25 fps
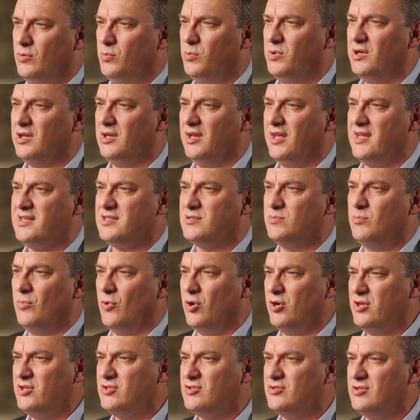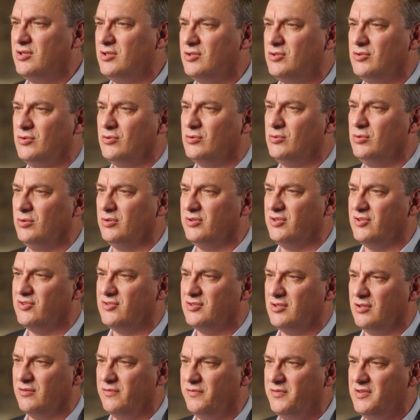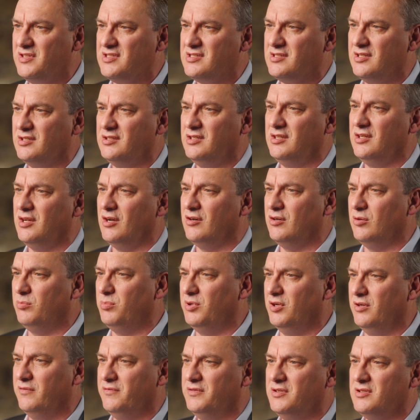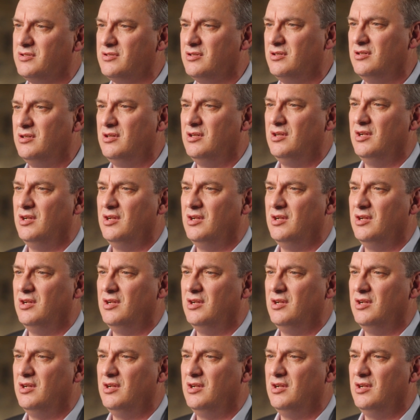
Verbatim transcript: With less moisture to cool the surface and the air above it,